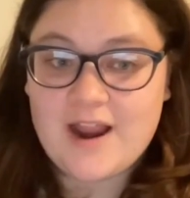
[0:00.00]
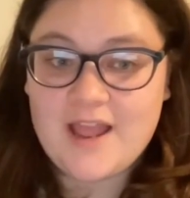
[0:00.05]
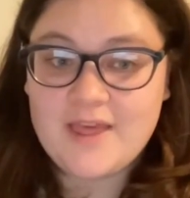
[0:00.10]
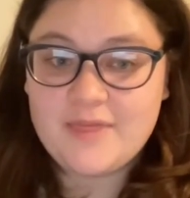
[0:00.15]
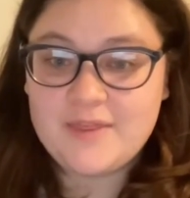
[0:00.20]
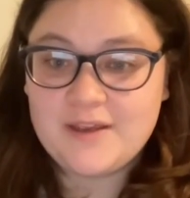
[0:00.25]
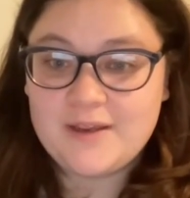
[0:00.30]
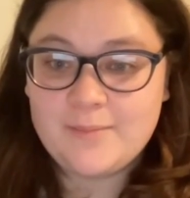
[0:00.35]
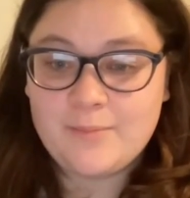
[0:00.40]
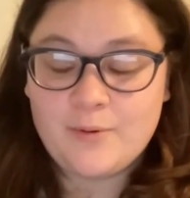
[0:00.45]
I
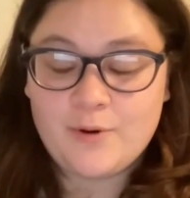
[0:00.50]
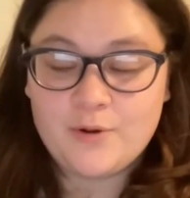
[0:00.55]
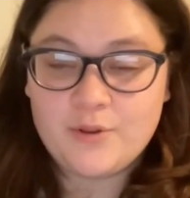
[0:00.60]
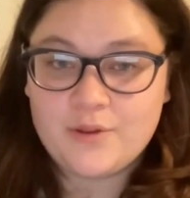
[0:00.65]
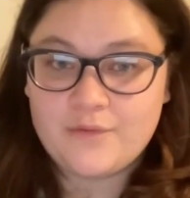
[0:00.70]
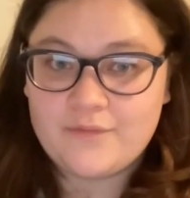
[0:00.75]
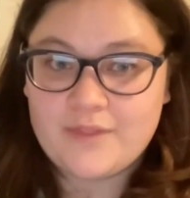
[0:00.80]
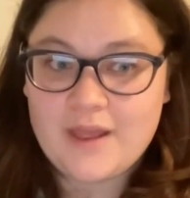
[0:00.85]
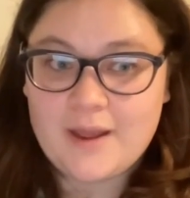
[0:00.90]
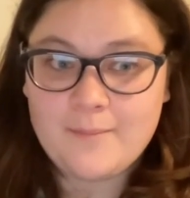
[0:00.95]
think
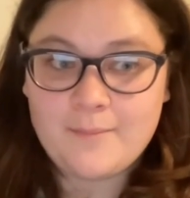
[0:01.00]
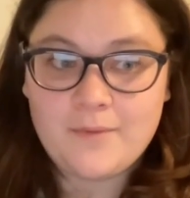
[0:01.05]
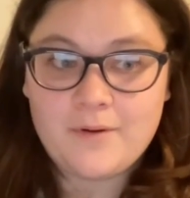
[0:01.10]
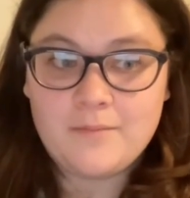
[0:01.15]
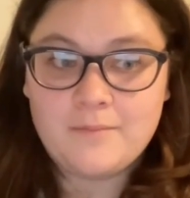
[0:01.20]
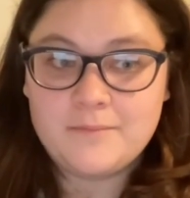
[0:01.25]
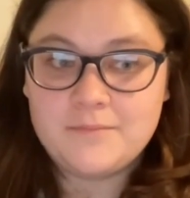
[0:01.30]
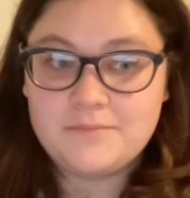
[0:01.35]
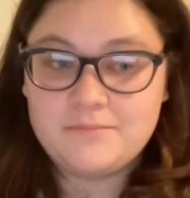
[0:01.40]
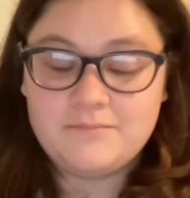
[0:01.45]
both of them
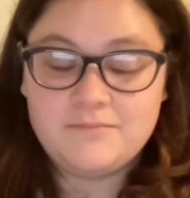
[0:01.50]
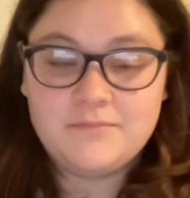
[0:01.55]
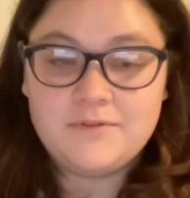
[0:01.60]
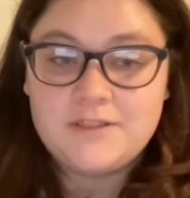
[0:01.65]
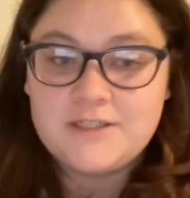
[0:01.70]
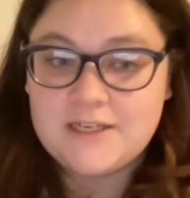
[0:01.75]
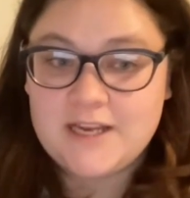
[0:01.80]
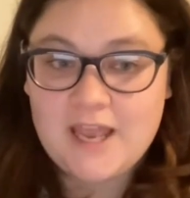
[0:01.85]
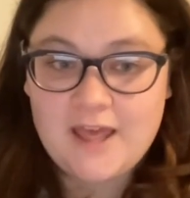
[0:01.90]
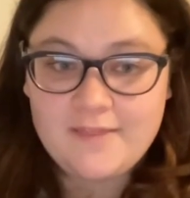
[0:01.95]

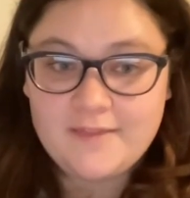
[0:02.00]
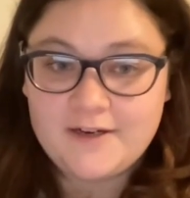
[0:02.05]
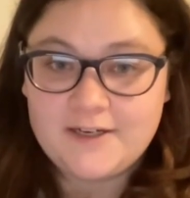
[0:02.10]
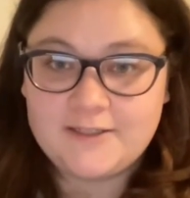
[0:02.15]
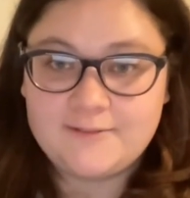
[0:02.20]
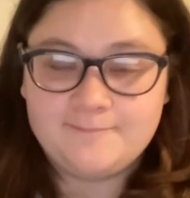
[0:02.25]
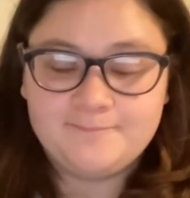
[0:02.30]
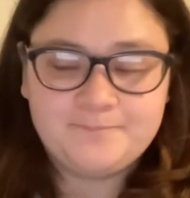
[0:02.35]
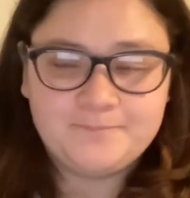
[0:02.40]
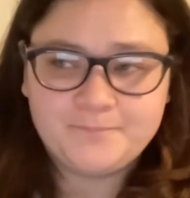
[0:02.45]

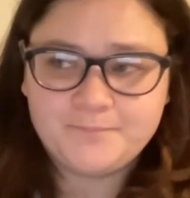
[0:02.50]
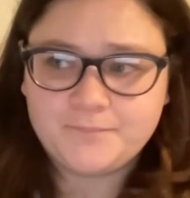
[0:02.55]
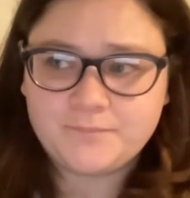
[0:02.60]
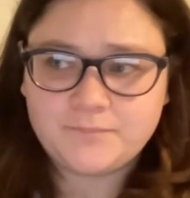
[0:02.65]
together,